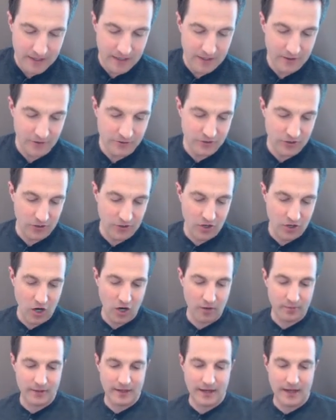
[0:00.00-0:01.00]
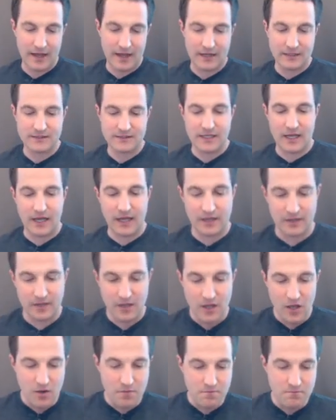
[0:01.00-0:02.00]
Here's our carbon dioxide
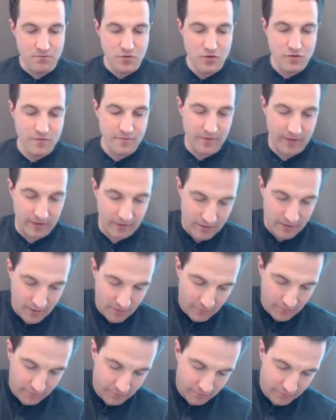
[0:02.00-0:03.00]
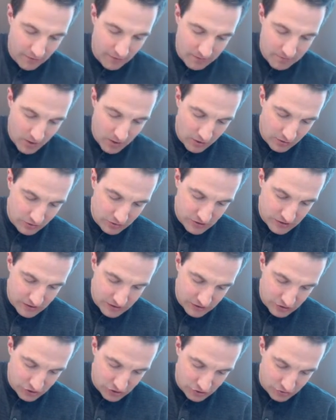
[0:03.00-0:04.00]
moving from our
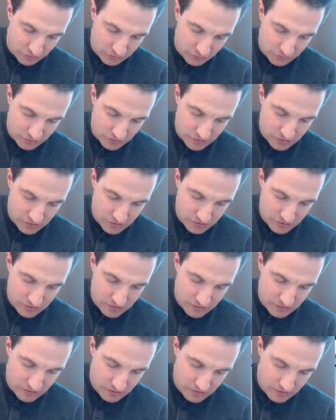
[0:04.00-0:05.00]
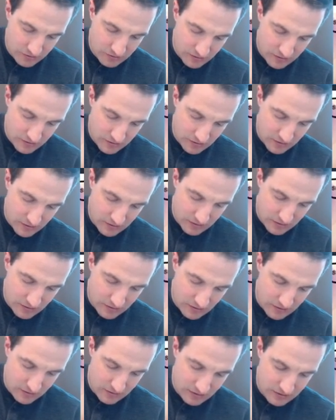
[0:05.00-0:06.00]
tissues
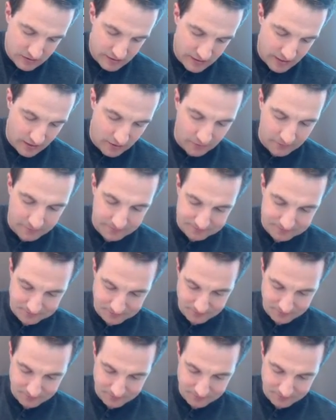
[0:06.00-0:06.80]
in the cell.